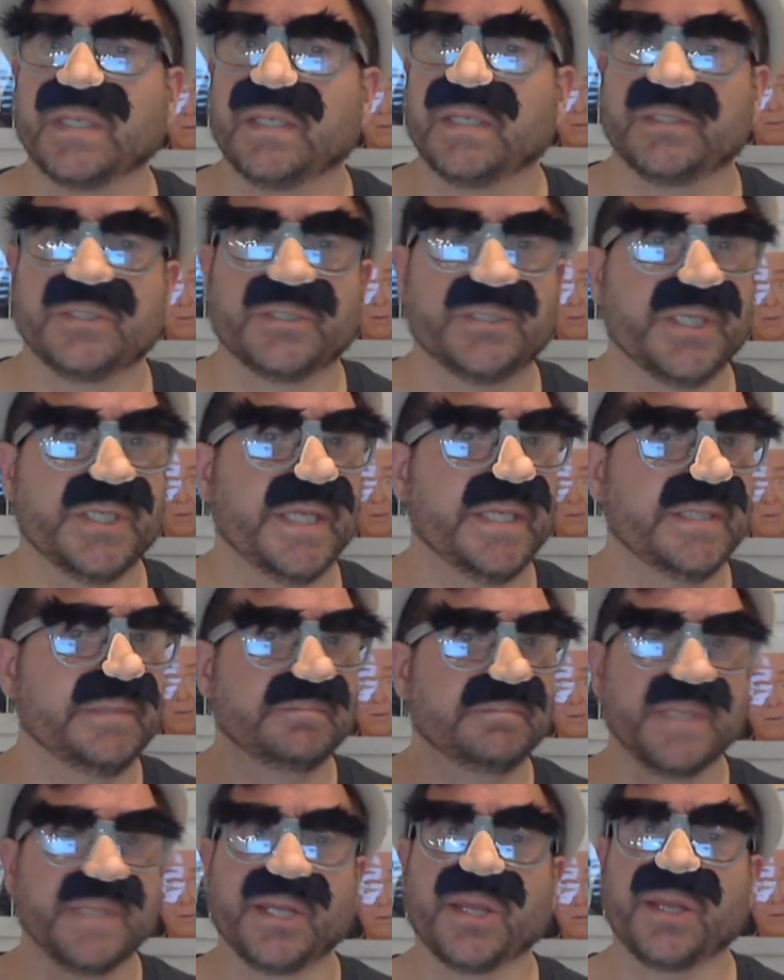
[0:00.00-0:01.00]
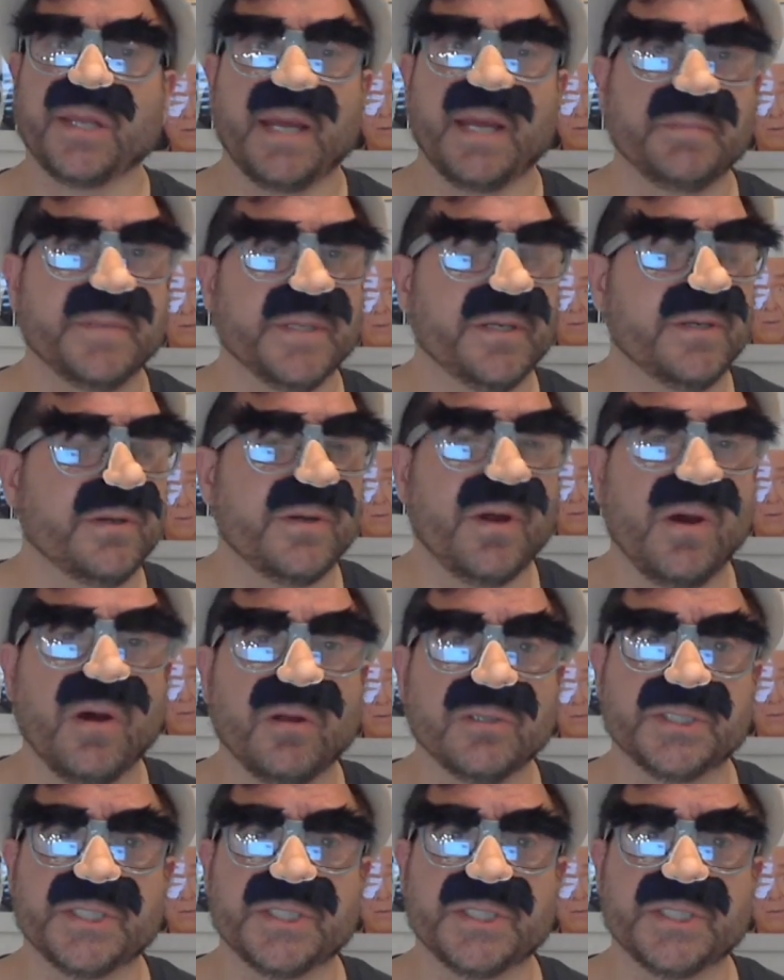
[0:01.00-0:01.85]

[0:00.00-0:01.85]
She accepted it all.